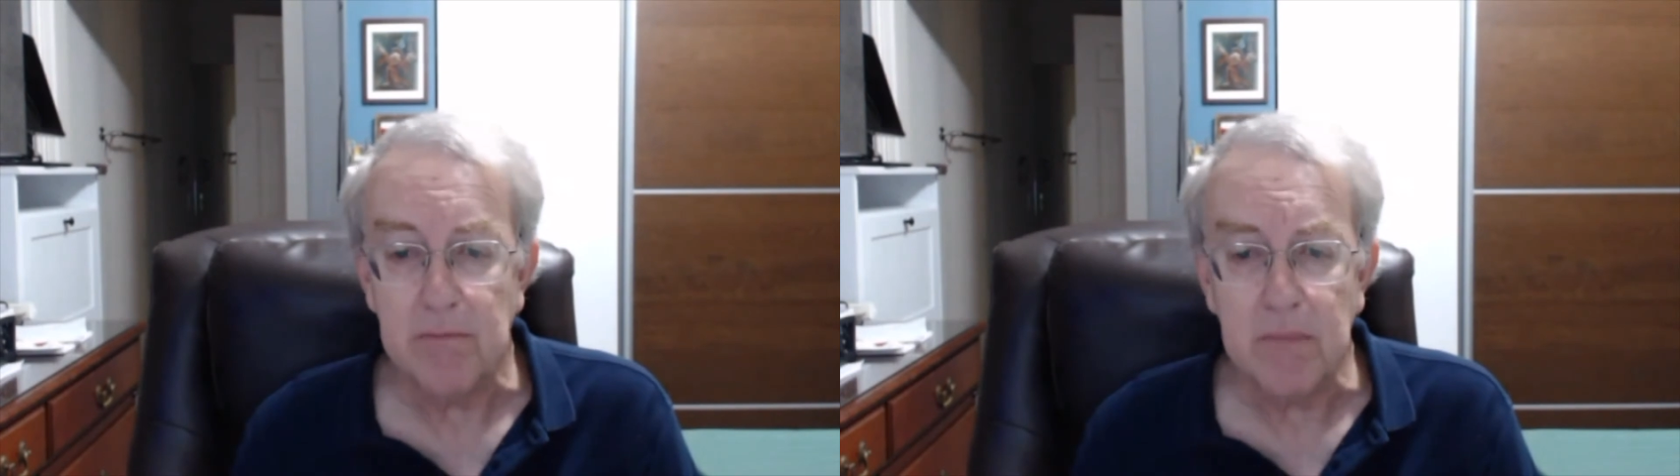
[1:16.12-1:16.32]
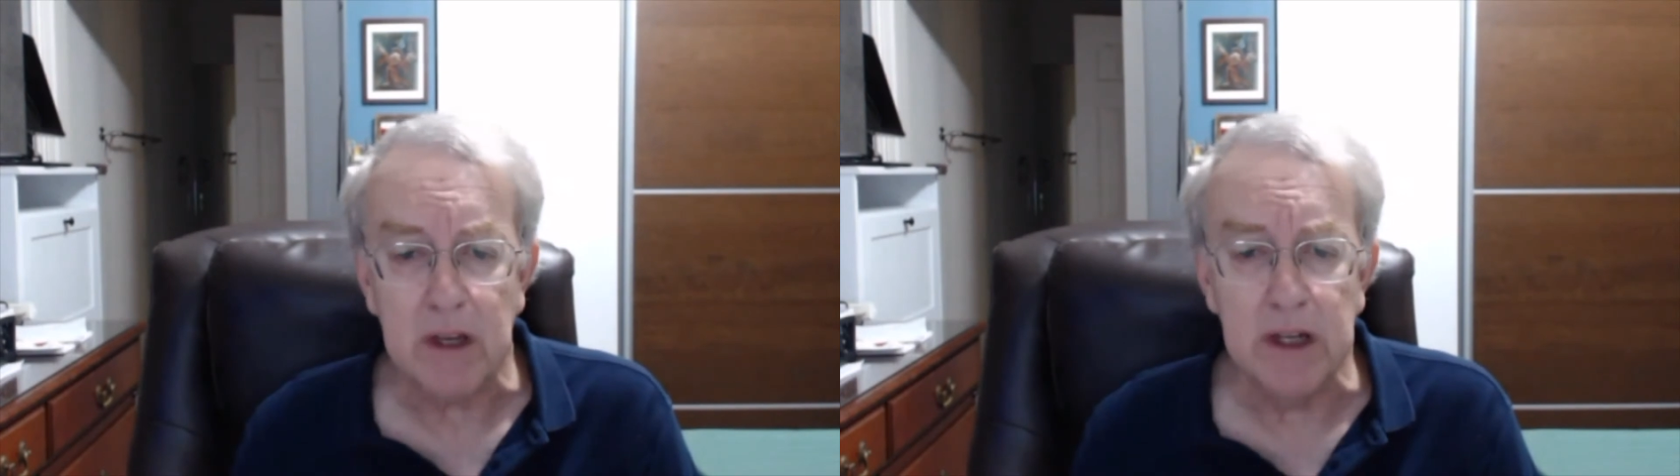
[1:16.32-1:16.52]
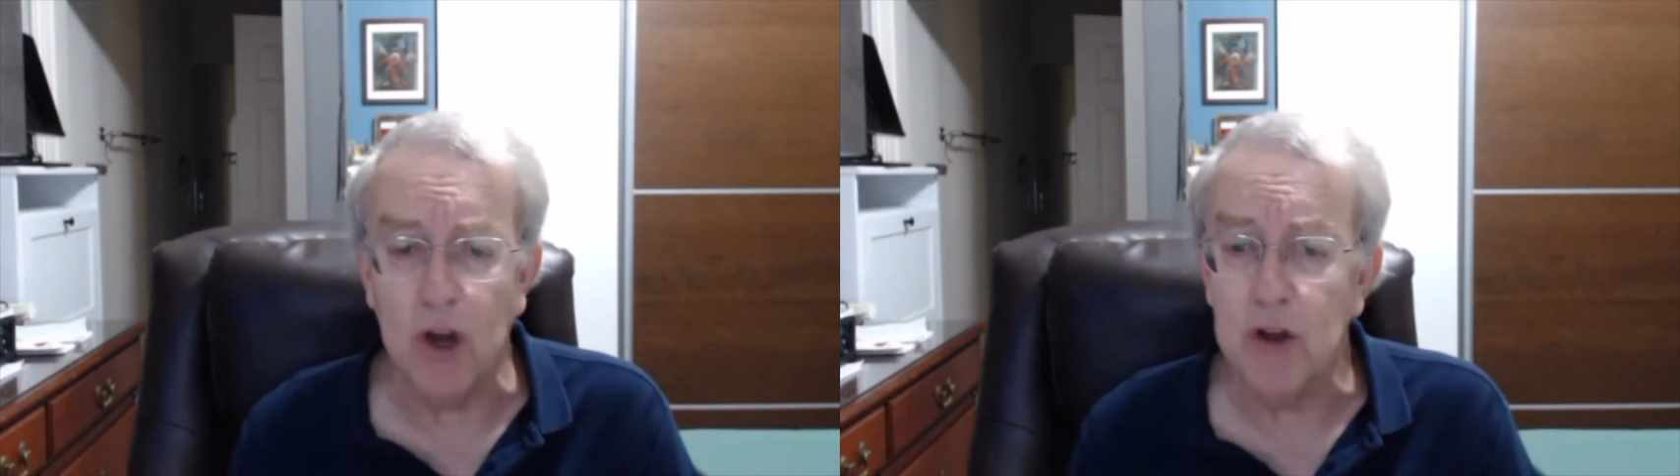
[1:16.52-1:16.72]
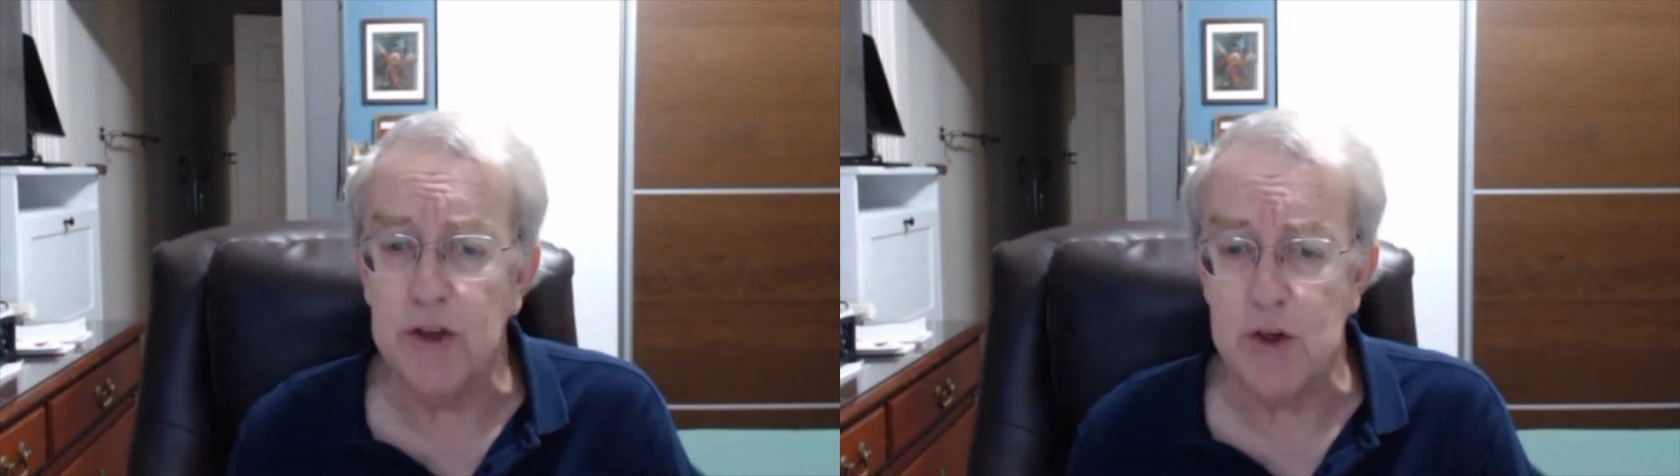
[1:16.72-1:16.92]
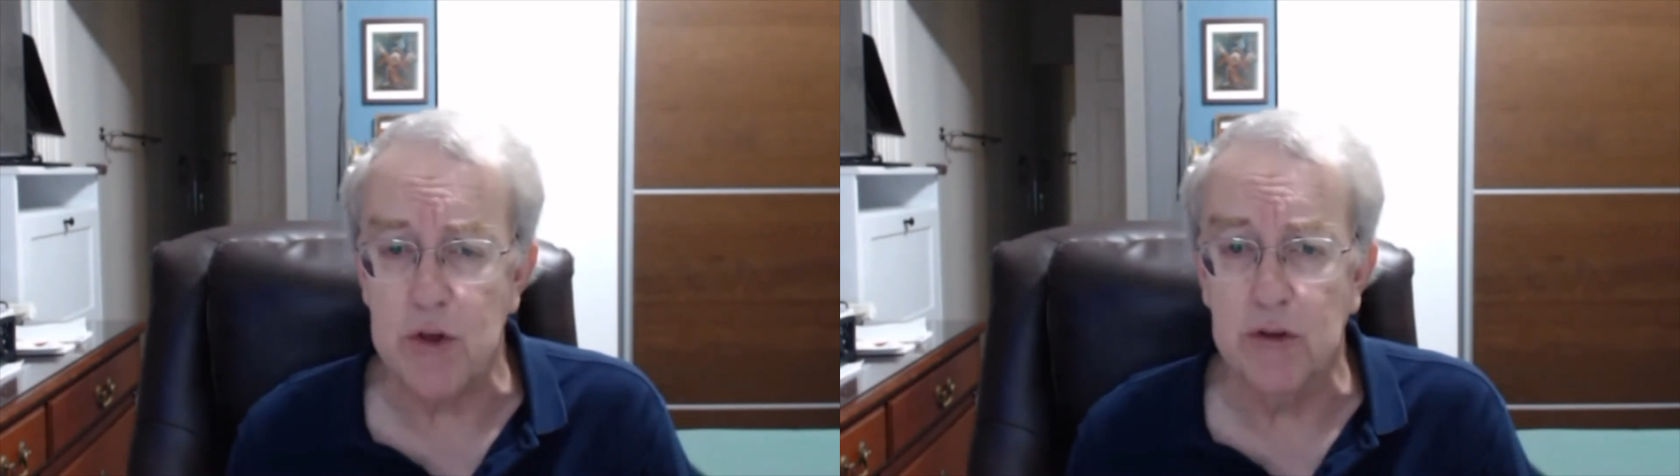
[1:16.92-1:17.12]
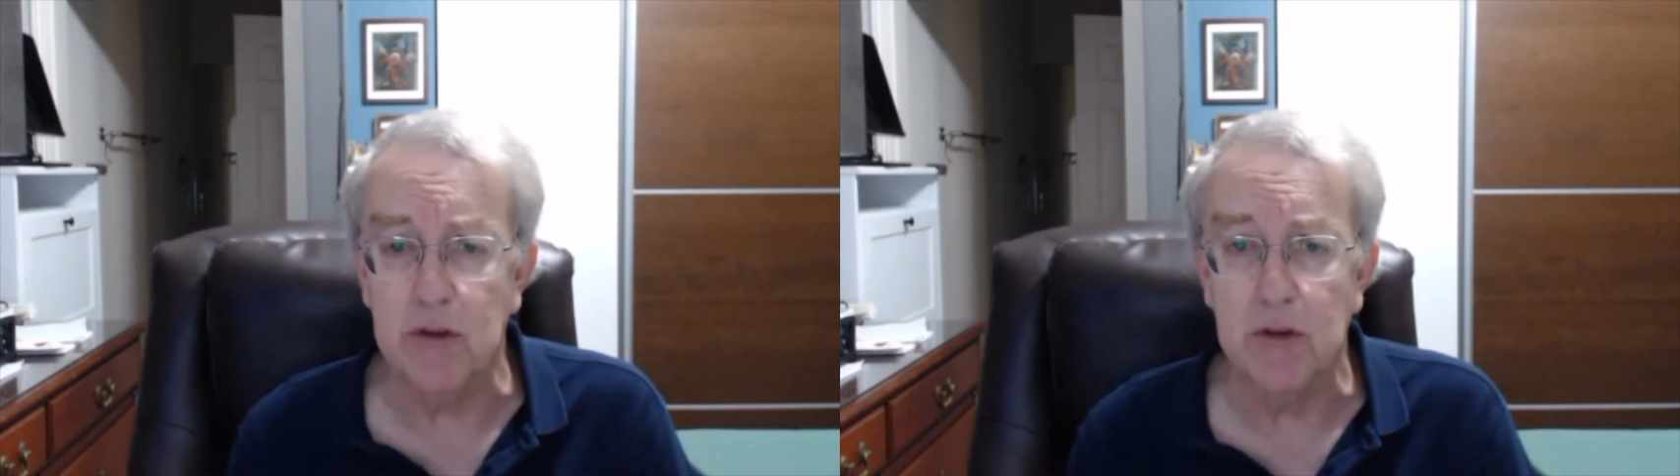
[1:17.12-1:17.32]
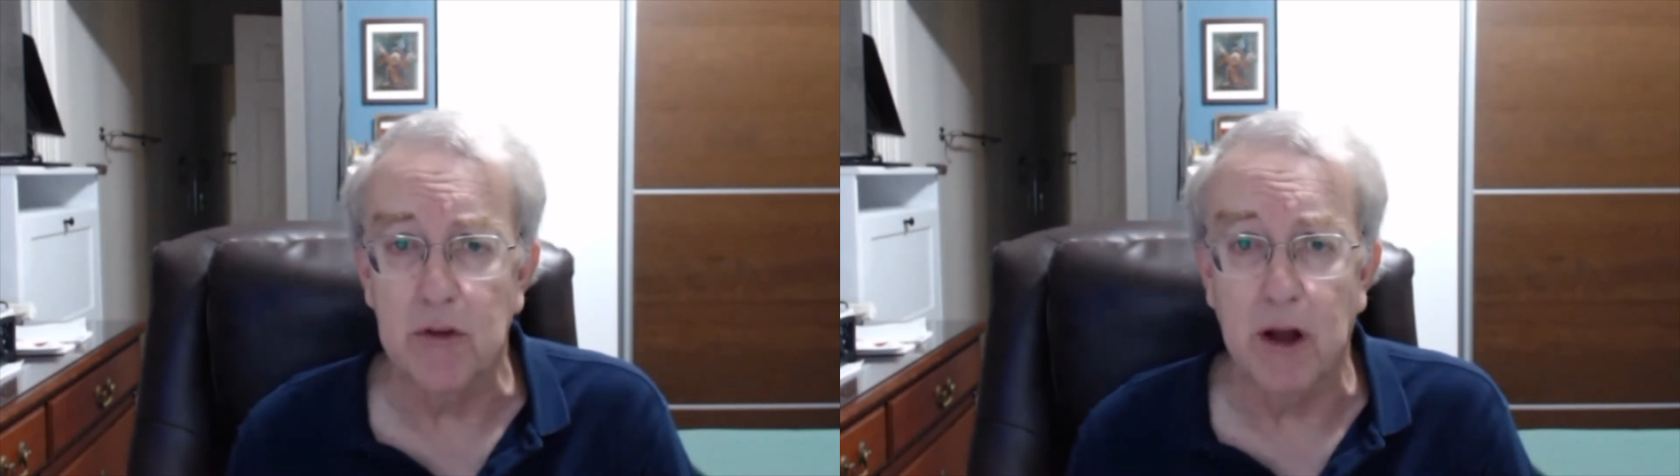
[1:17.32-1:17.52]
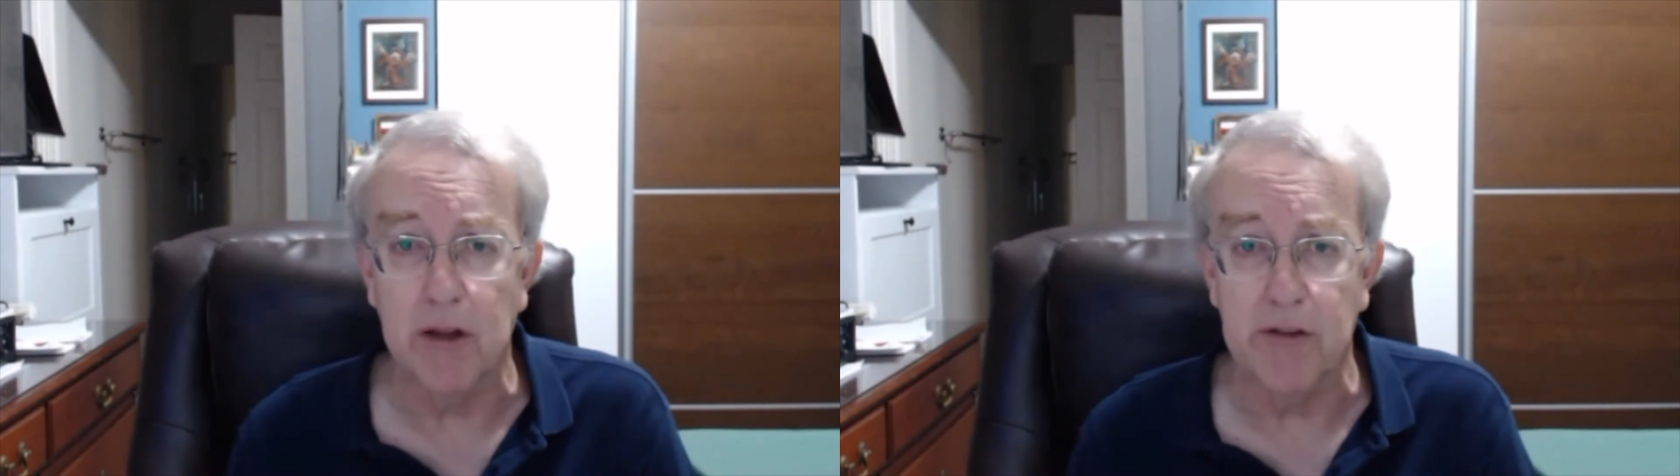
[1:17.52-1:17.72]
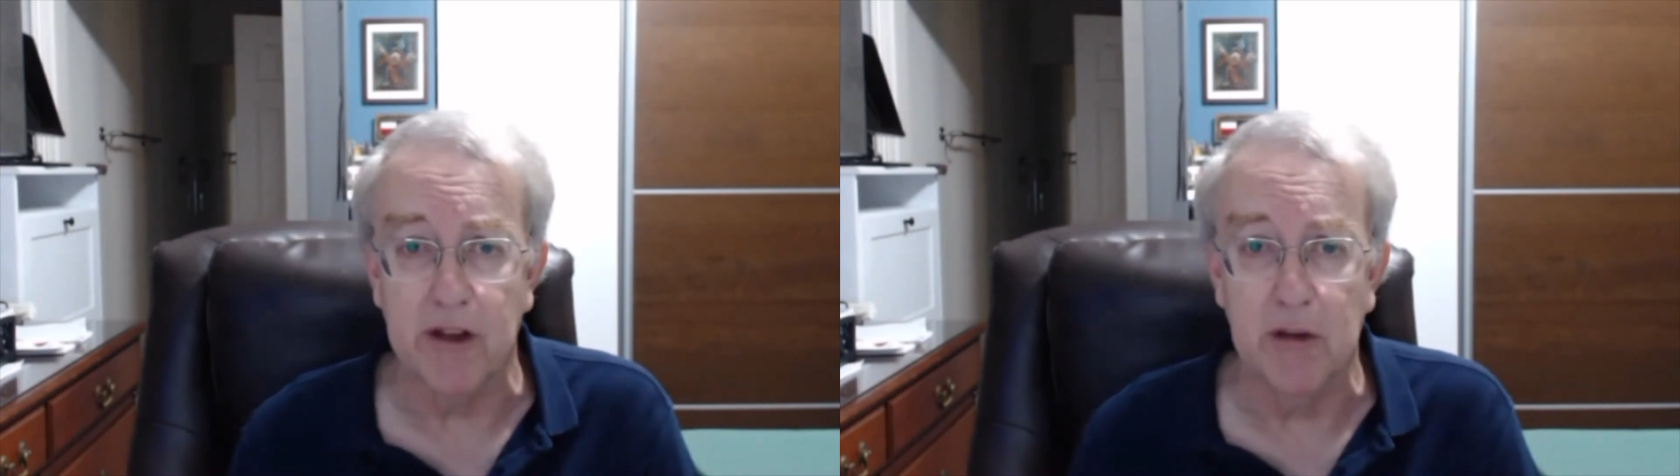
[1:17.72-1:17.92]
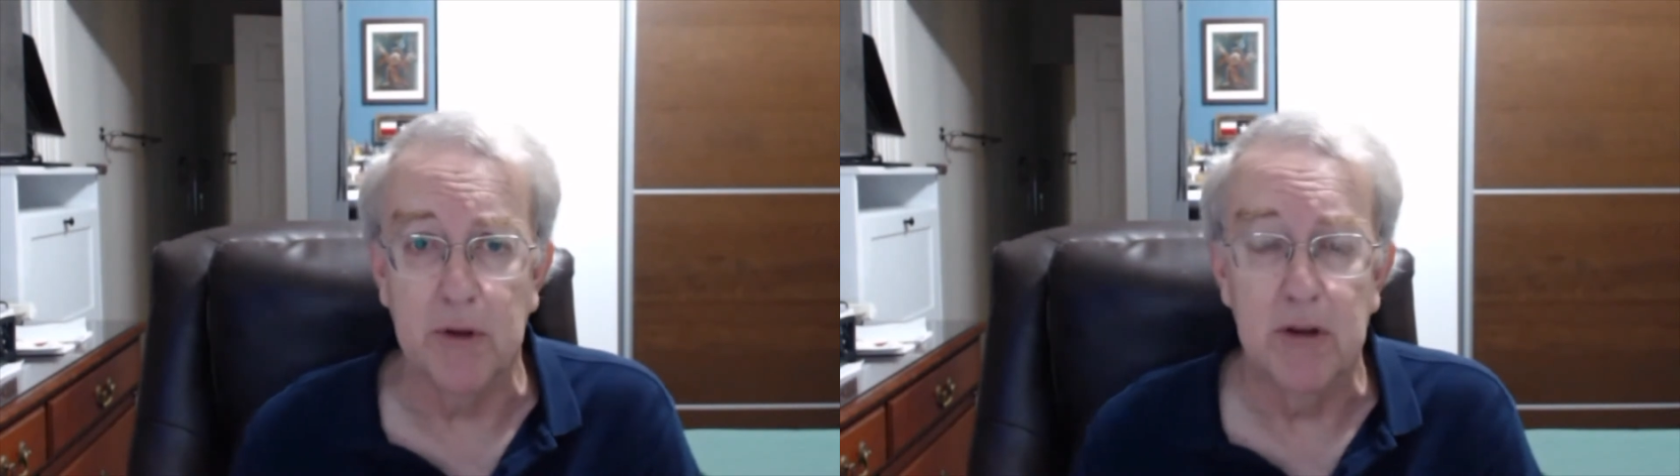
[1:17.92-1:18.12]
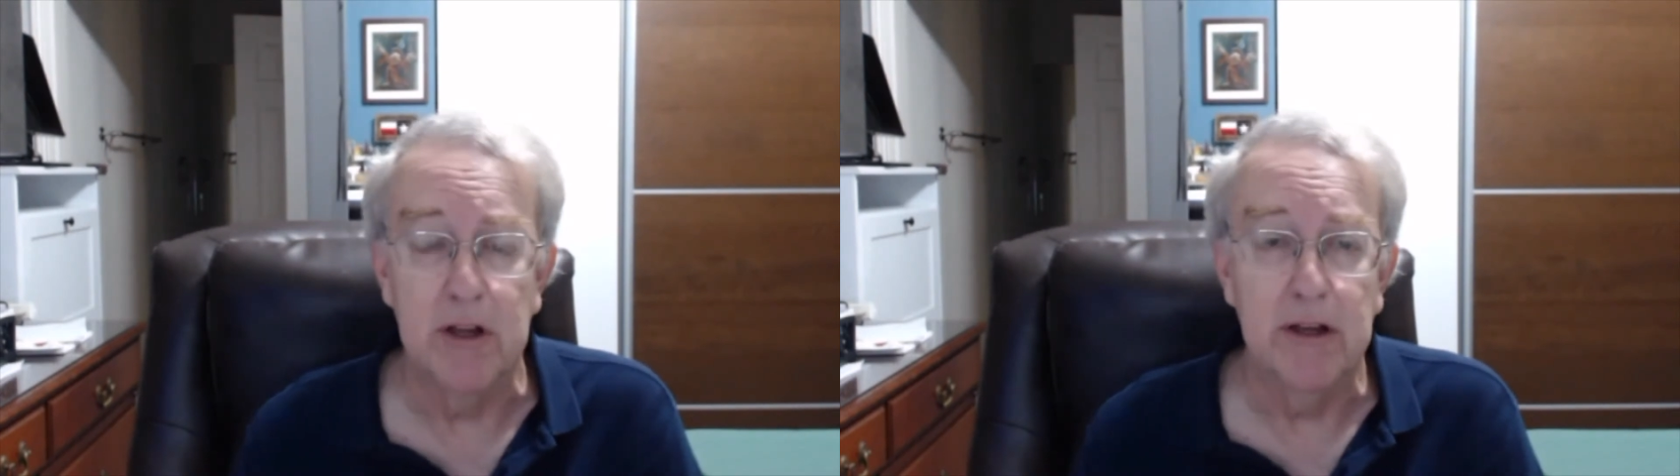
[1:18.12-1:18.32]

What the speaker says: auditioned ensemble